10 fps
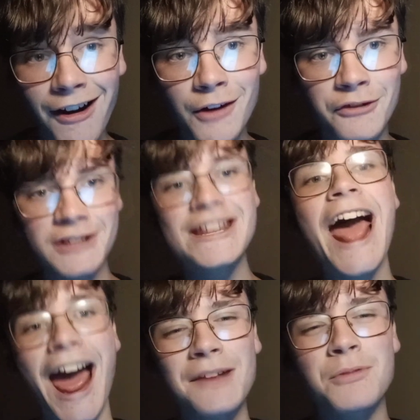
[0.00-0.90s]

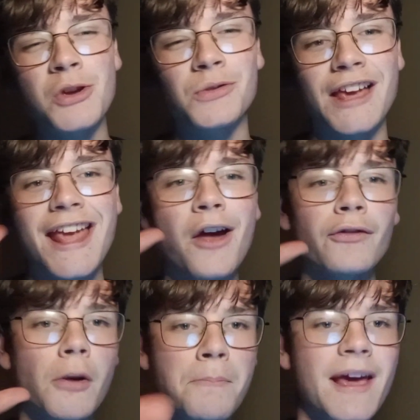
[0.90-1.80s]
Hungerford and
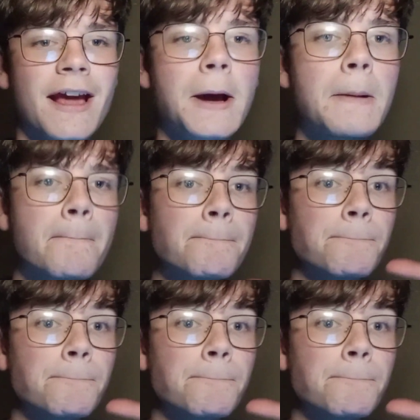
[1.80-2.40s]
Pewsey for a big,